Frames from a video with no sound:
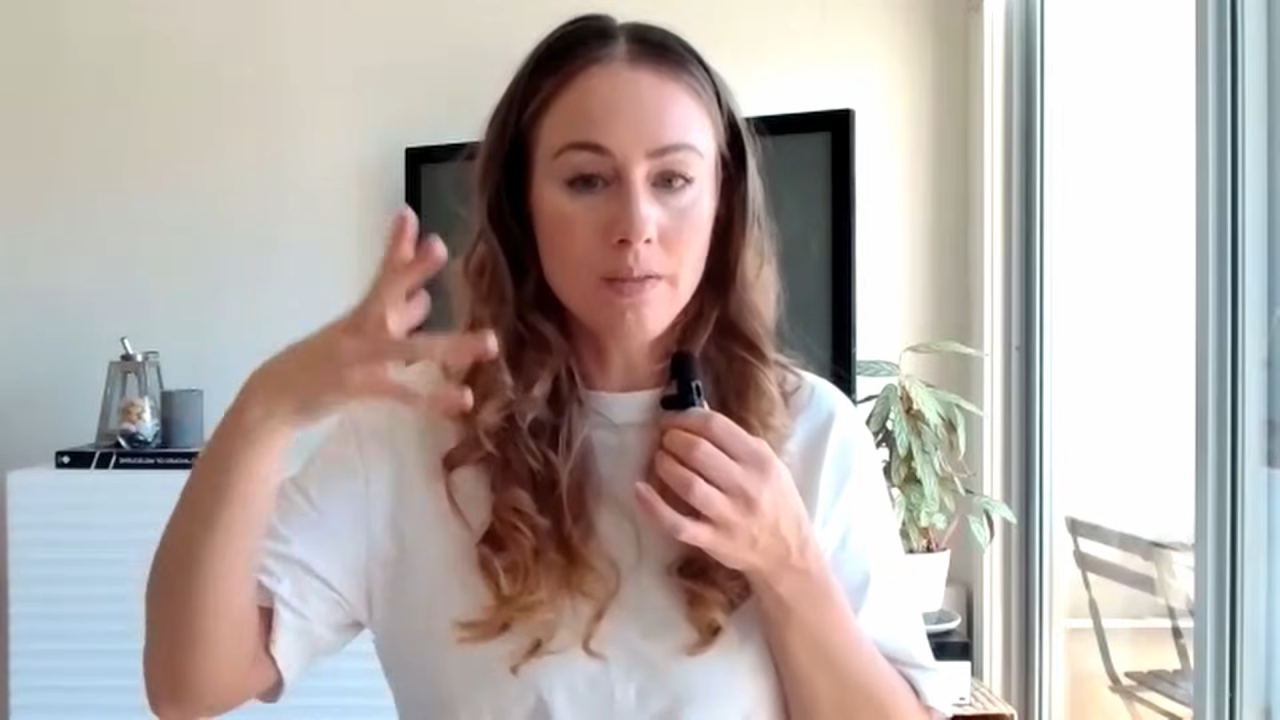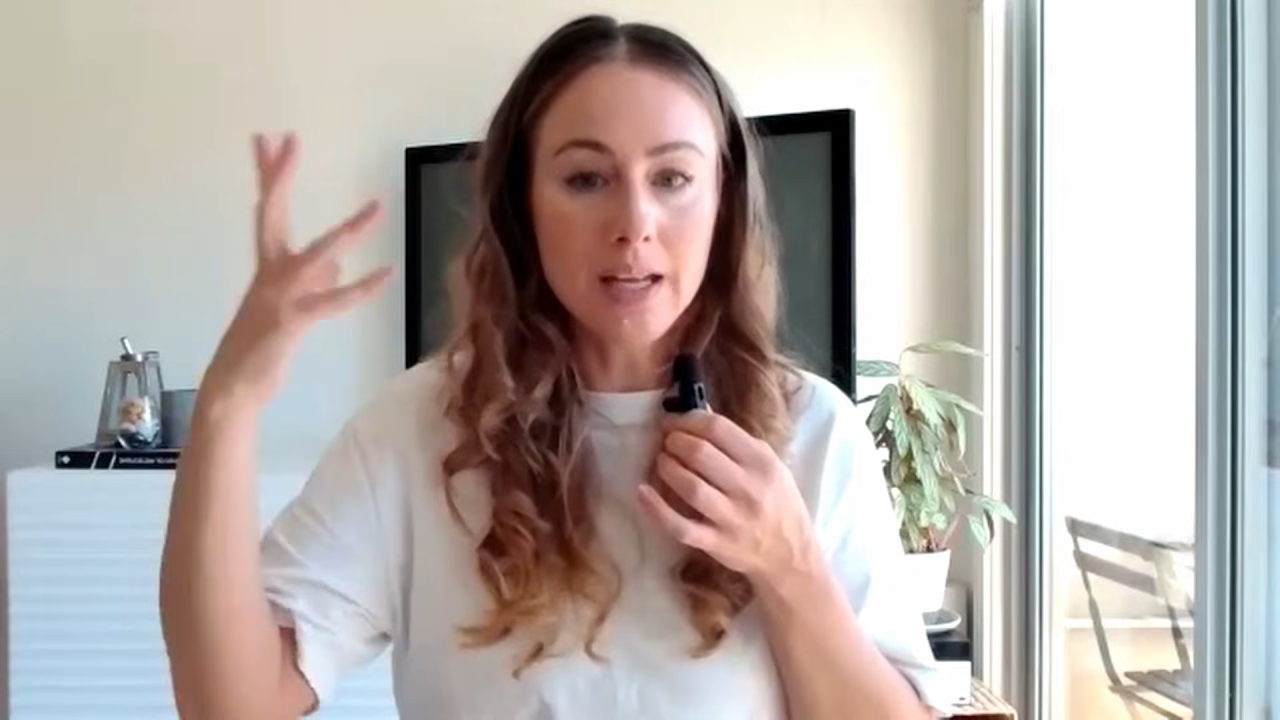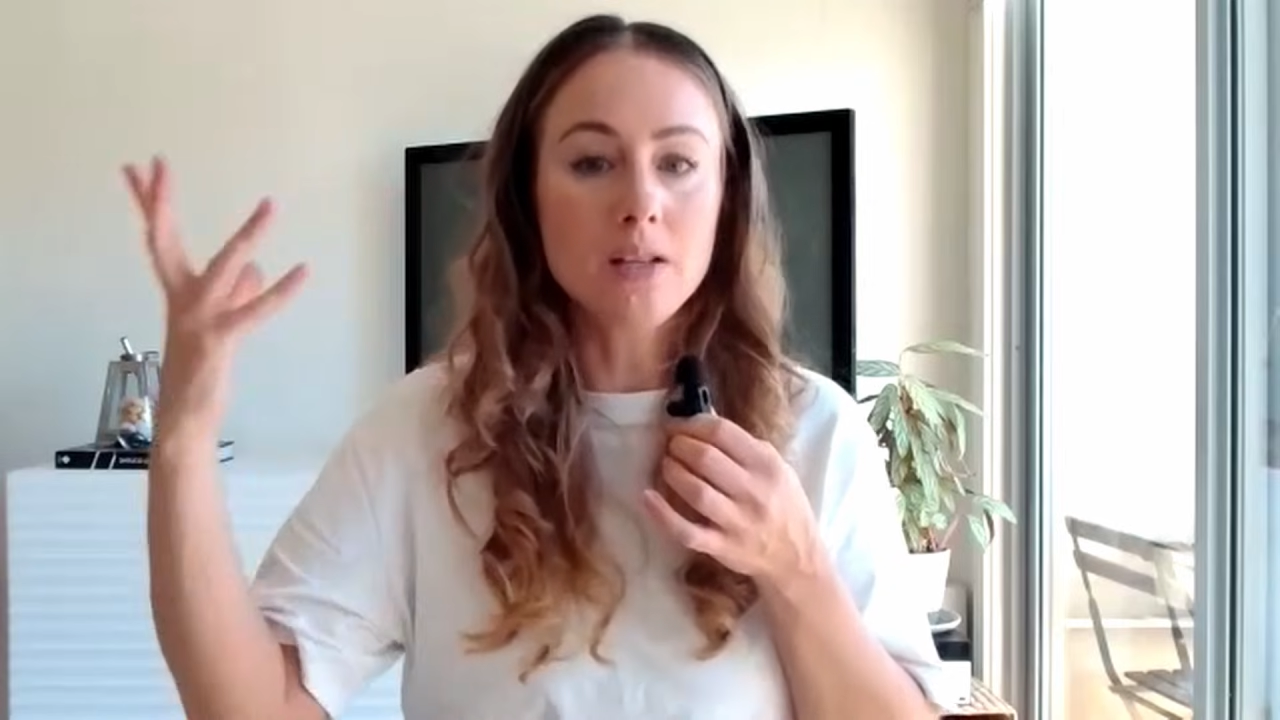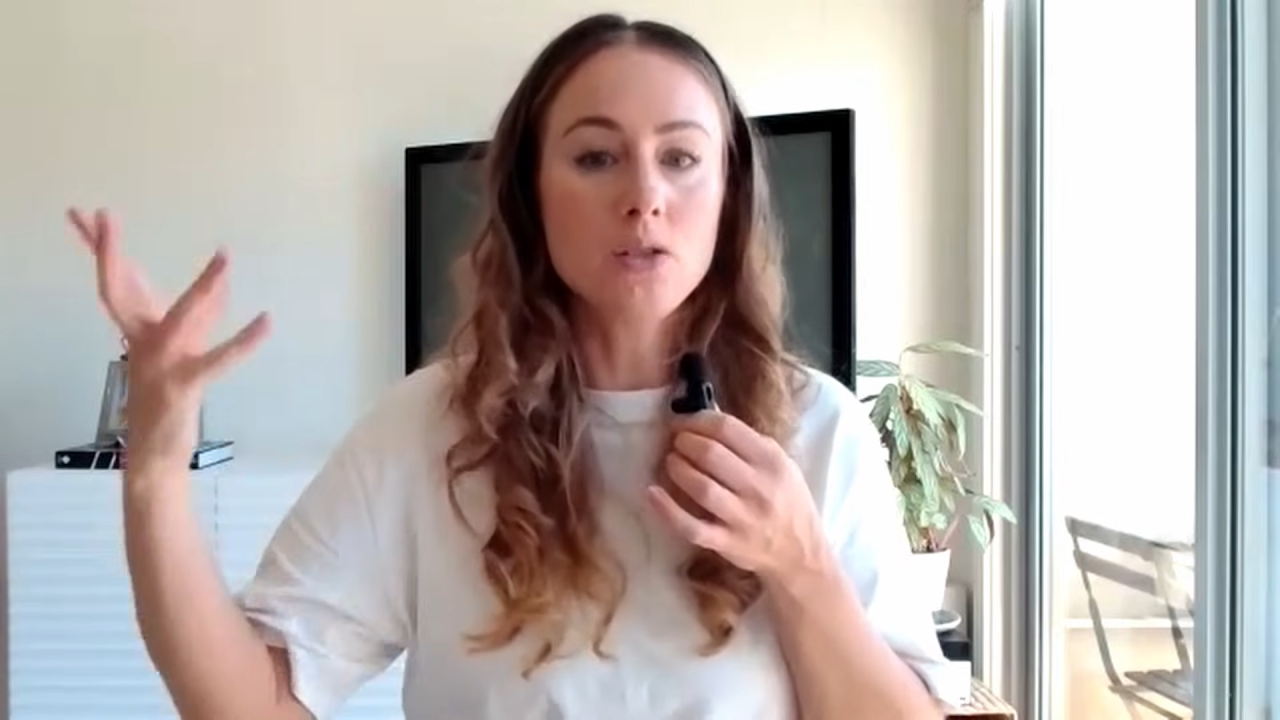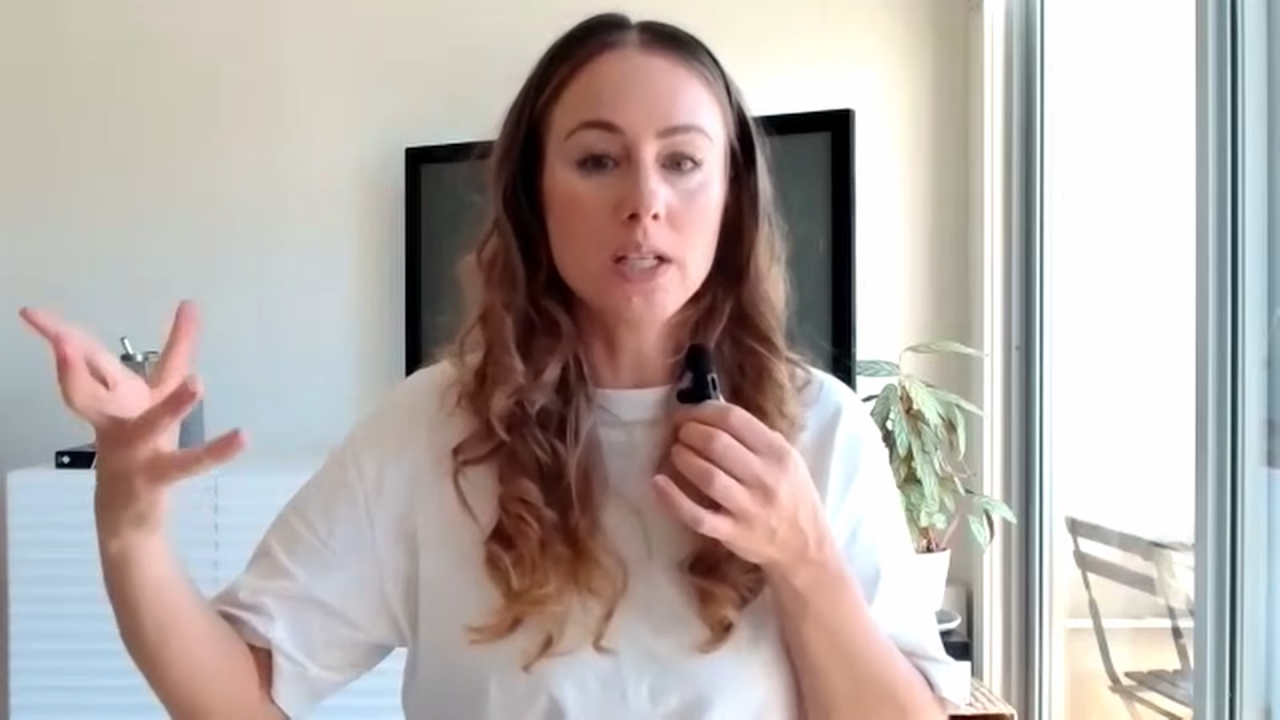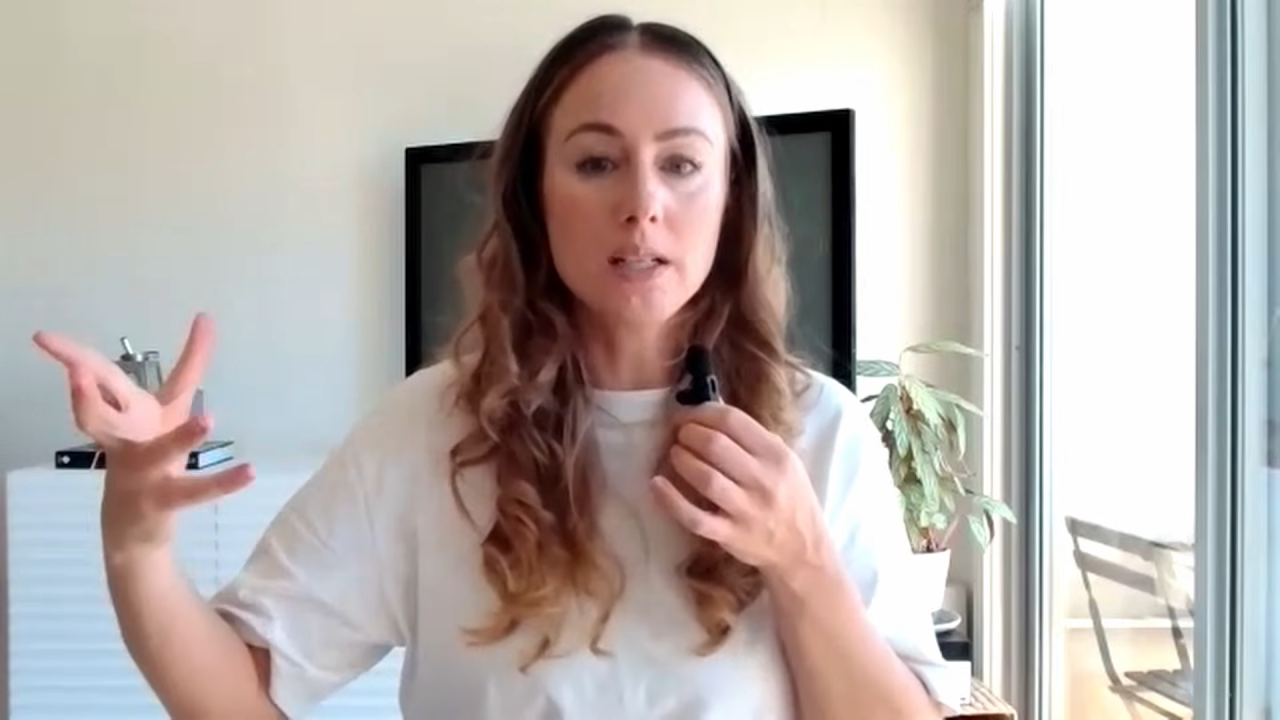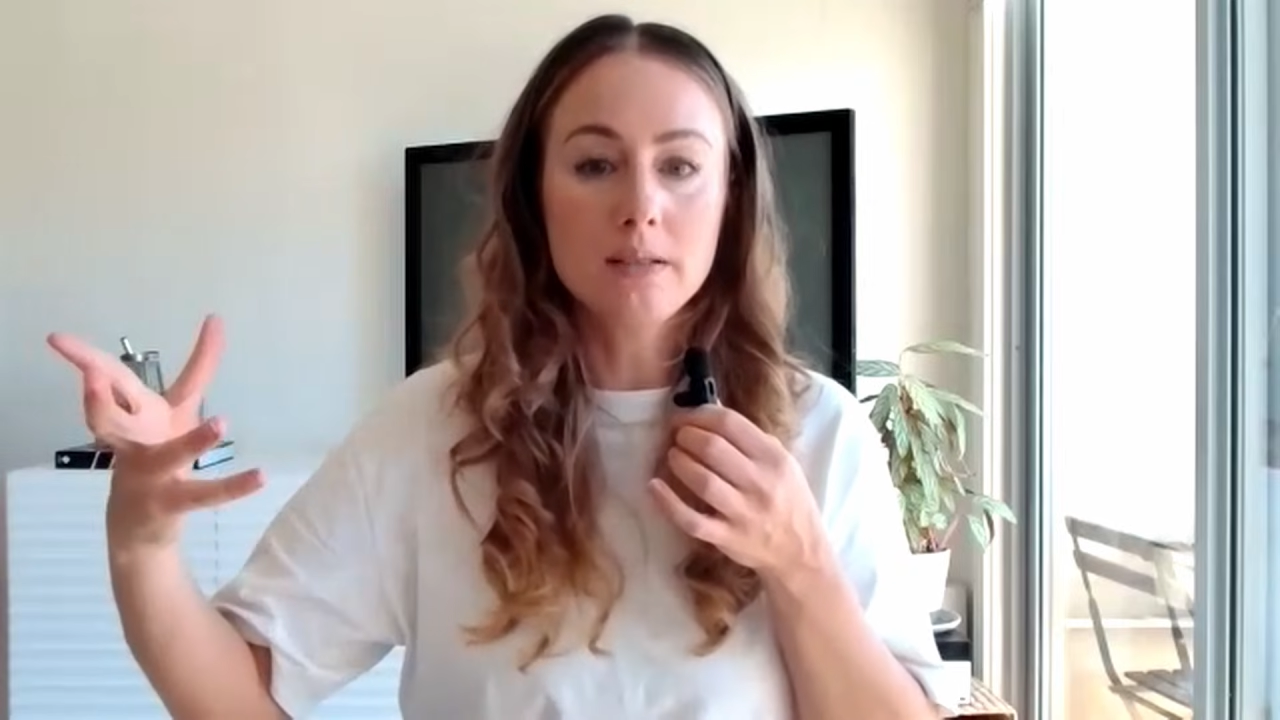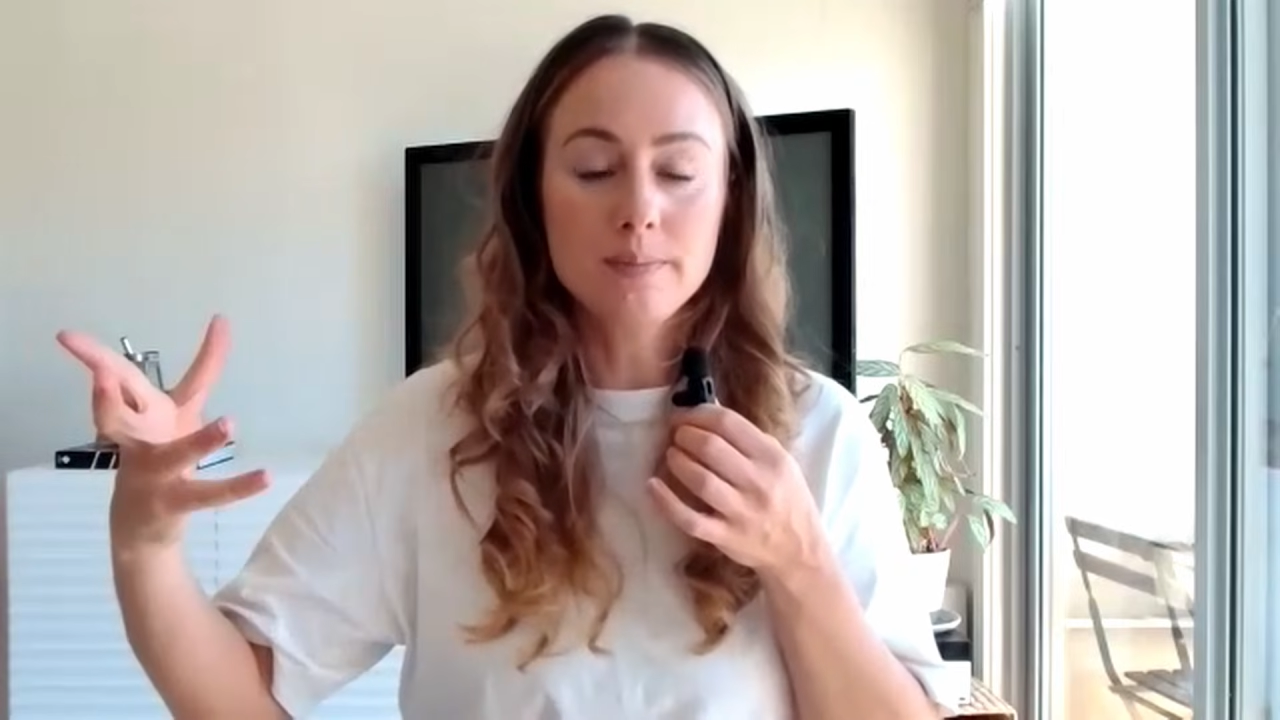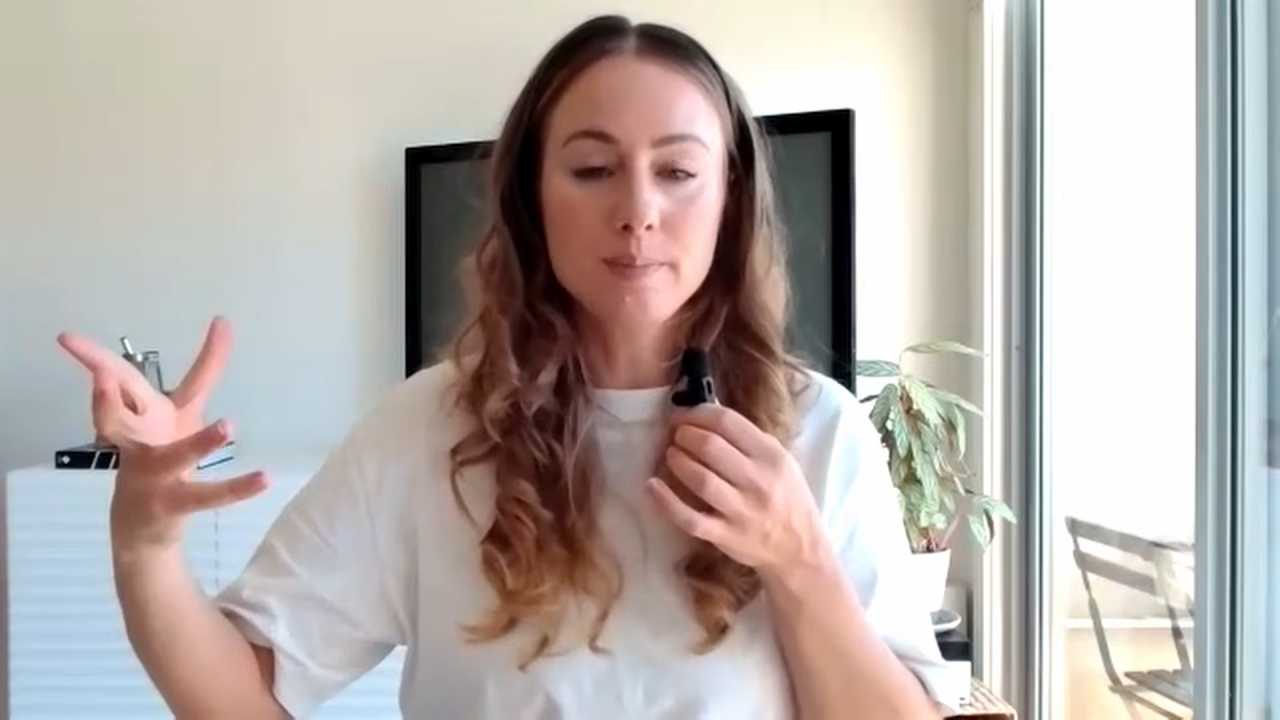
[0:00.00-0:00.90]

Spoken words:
of energy.